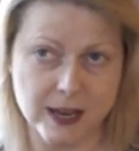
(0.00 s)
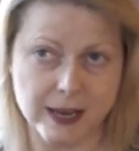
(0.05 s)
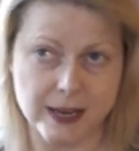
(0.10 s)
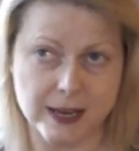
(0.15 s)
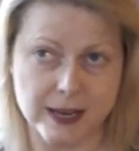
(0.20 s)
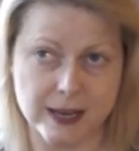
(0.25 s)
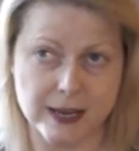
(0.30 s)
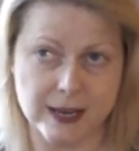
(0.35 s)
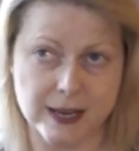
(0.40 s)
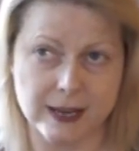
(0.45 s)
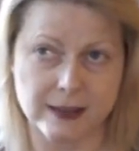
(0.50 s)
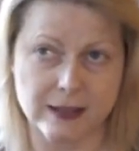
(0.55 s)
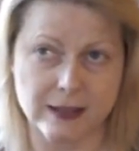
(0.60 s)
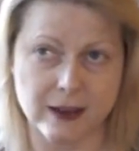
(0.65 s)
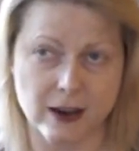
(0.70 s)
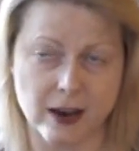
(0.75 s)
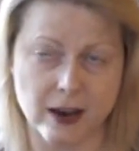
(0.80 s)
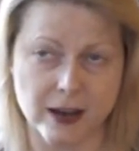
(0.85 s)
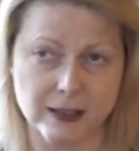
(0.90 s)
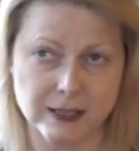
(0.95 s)
And the
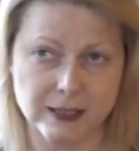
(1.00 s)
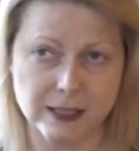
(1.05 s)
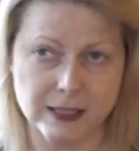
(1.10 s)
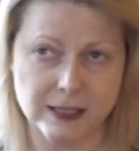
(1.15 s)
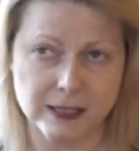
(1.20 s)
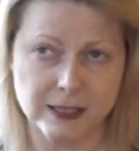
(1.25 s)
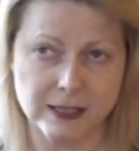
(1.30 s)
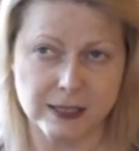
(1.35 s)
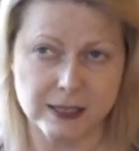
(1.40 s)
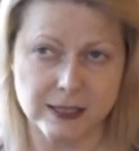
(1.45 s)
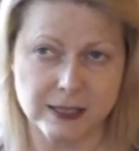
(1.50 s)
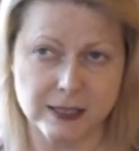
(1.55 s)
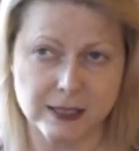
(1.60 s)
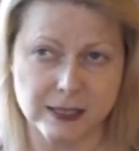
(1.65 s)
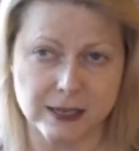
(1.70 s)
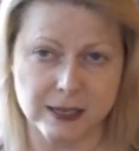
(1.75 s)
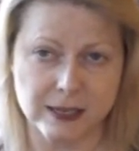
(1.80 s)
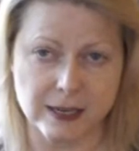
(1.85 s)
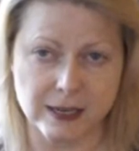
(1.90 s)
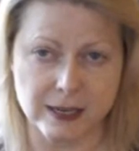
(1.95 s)

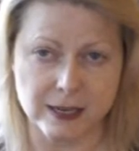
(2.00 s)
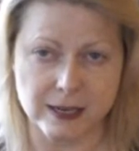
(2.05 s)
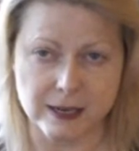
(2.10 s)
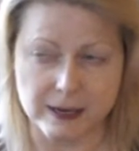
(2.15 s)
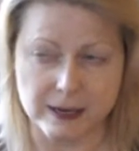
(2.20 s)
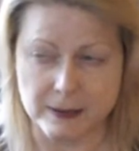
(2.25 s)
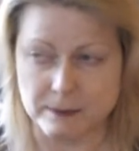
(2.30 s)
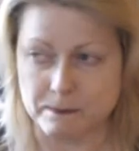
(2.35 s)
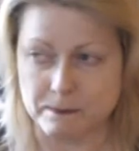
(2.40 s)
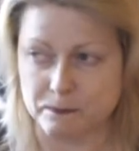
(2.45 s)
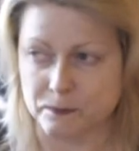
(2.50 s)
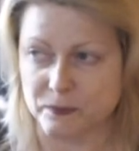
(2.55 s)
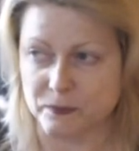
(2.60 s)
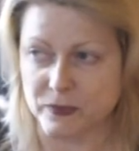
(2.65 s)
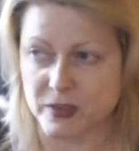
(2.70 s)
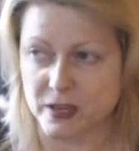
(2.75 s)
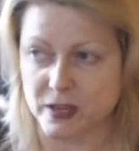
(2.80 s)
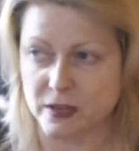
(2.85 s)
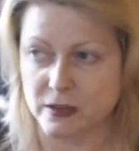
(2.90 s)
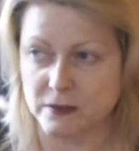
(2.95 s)
Austin um,
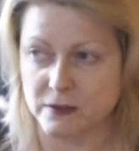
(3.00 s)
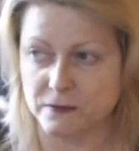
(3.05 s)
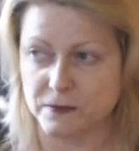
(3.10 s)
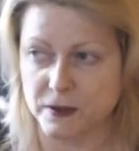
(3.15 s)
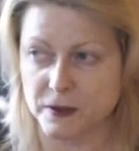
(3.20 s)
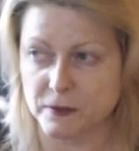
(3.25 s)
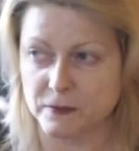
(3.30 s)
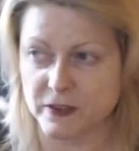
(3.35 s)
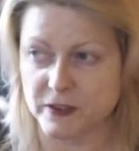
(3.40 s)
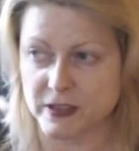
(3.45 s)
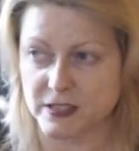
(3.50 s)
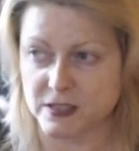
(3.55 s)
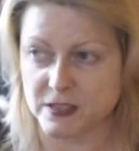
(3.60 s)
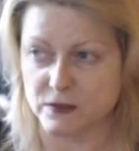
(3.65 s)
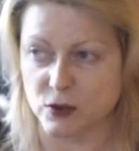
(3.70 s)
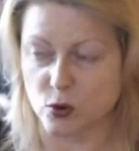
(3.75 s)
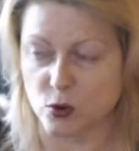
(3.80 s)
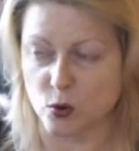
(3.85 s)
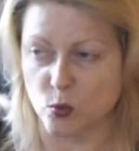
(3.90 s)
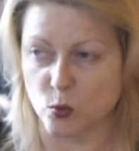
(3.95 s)
Film
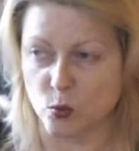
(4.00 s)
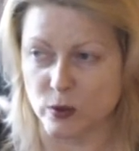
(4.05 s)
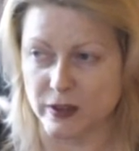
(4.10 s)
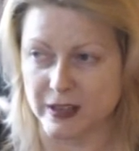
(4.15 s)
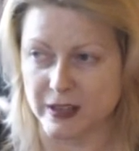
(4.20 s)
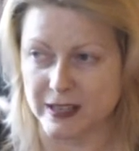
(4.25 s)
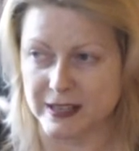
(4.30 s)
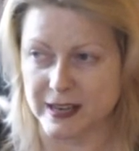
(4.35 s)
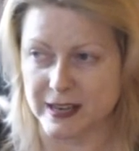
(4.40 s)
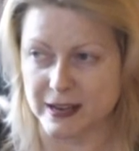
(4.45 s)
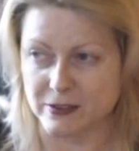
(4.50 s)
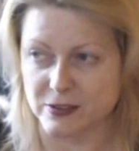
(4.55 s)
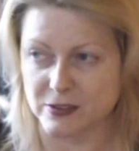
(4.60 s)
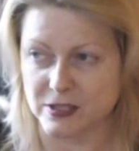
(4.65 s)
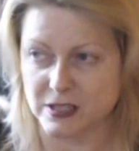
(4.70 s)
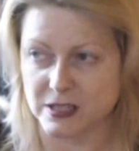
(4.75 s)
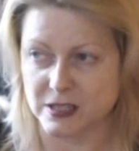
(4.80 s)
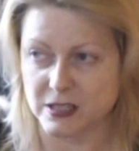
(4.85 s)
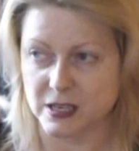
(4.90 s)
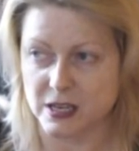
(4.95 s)
Festival will
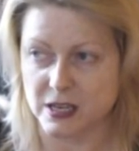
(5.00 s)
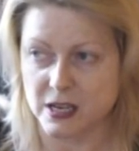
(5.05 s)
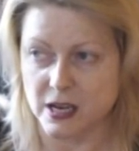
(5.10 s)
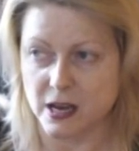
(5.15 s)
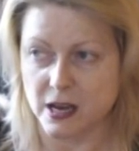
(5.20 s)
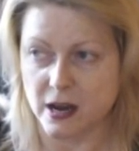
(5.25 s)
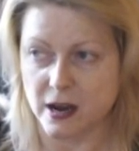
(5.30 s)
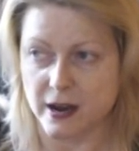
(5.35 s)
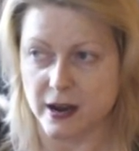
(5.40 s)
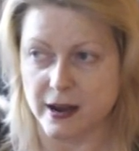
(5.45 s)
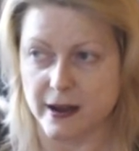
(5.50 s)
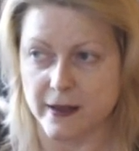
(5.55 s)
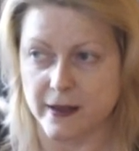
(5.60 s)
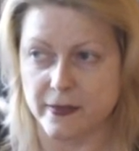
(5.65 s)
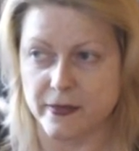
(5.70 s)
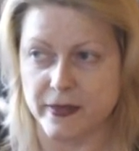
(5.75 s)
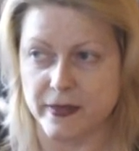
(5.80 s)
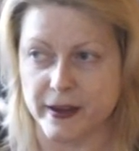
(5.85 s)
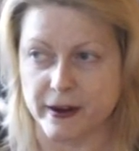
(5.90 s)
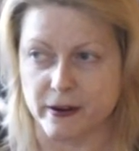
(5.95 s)
announce
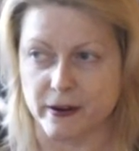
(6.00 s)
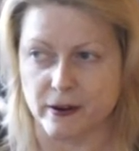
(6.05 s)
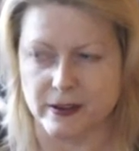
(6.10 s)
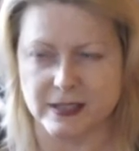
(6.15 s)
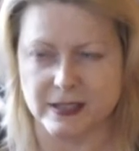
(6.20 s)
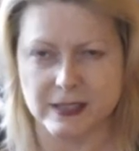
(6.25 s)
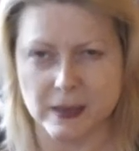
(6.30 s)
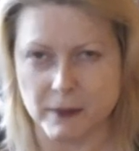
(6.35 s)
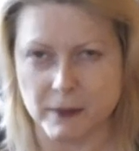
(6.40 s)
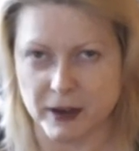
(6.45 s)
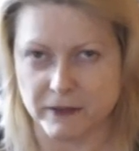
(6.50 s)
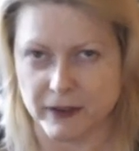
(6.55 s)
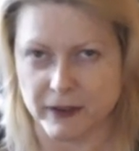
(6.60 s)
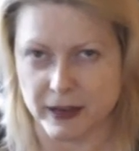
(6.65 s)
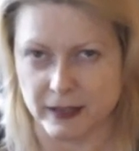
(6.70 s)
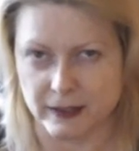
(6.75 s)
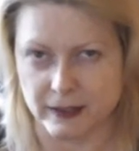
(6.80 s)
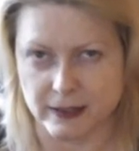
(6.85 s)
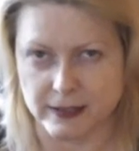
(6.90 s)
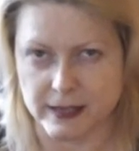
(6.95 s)
their
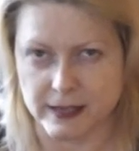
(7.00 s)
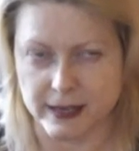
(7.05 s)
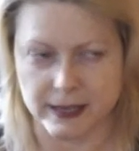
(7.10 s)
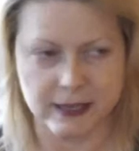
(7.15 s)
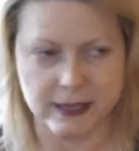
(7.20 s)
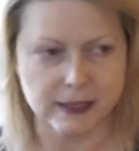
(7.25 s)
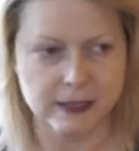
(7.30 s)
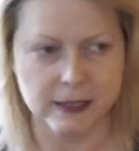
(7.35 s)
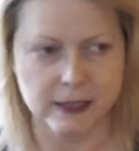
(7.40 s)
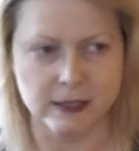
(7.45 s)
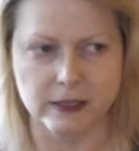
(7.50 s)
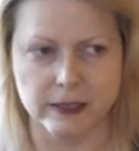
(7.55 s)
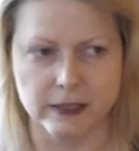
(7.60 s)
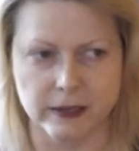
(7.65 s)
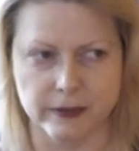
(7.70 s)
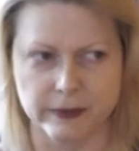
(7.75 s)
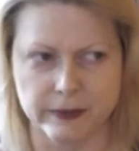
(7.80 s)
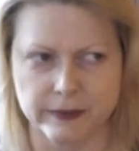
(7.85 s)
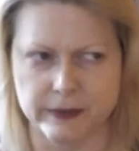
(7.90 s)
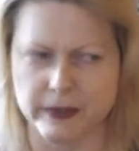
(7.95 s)
semifinalists. I guess they
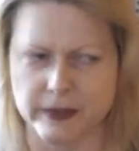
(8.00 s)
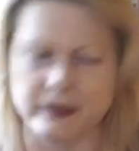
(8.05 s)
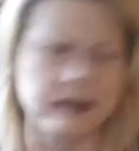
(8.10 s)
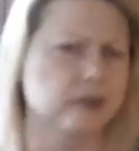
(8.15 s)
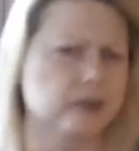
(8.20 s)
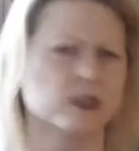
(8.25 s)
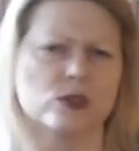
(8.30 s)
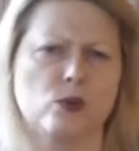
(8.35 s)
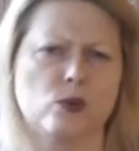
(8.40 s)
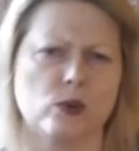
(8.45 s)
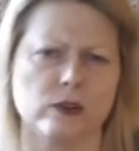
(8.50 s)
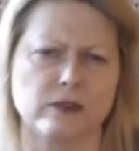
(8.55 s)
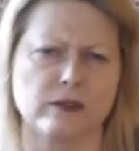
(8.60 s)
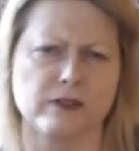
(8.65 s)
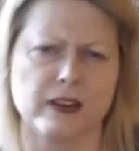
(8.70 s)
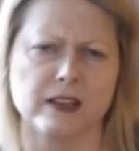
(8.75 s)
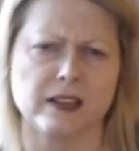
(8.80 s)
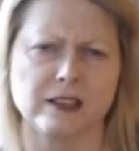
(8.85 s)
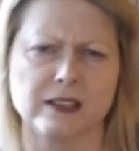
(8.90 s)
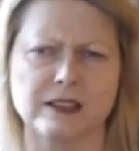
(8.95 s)
don't announce
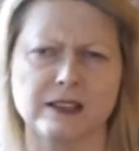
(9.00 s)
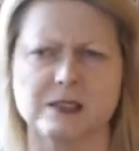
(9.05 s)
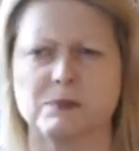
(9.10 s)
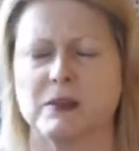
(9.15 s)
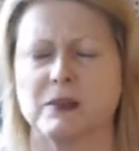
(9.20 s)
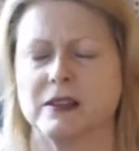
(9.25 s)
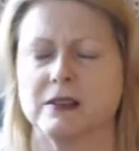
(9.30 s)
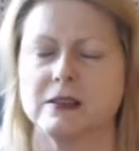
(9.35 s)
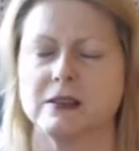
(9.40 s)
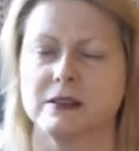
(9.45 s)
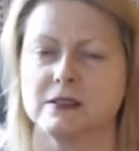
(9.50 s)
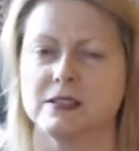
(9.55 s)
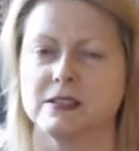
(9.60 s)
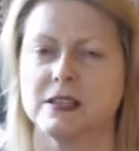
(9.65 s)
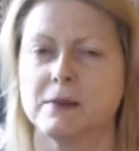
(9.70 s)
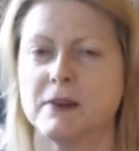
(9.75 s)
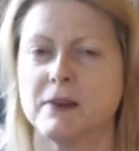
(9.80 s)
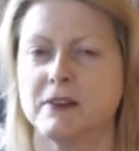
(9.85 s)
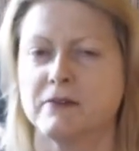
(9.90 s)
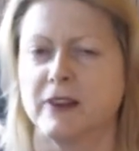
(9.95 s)
quarterfinalists, but their
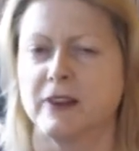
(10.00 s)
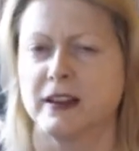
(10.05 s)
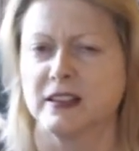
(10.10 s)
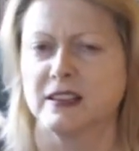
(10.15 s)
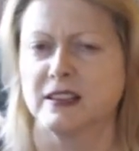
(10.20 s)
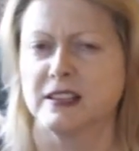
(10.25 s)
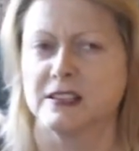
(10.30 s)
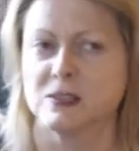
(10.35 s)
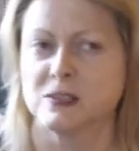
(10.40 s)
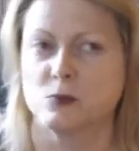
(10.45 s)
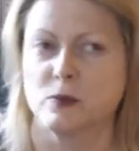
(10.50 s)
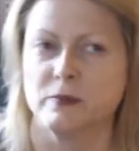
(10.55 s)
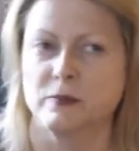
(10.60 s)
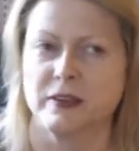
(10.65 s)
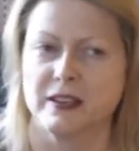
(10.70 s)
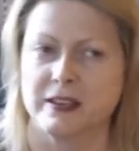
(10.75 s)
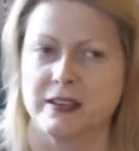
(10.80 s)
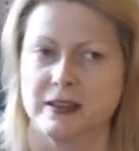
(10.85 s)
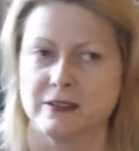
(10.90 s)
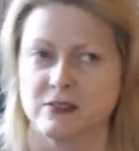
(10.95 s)
semifinalists will be
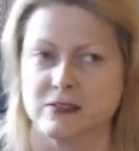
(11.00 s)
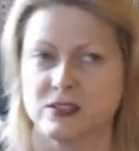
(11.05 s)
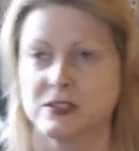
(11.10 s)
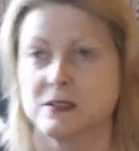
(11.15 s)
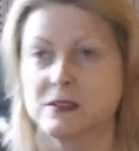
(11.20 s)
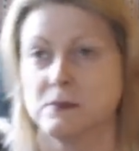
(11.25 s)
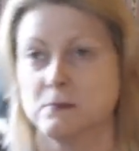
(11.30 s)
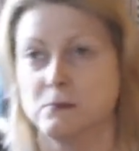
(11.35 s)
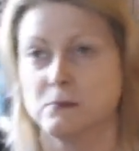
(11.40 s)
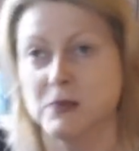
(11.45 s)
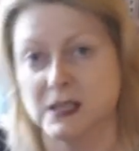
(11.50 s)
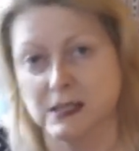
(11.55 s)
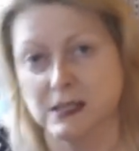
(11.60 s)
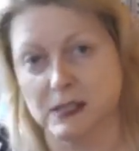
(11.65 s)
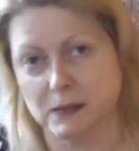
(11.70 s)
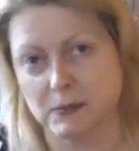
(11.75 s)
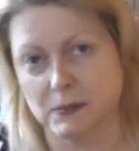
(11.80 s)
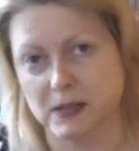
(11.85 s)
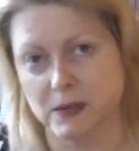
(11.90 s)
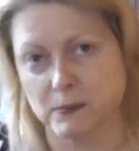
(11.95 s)
announced
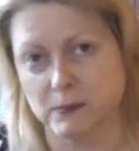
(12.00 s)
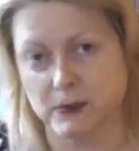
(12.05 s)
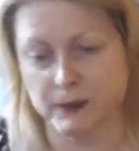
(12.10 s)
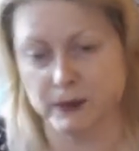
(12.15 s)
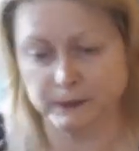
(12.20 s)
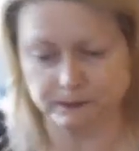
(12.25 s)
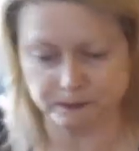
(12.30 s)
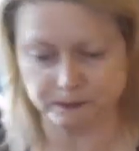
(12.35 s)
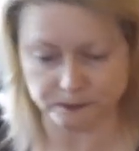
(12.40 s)
mid-September.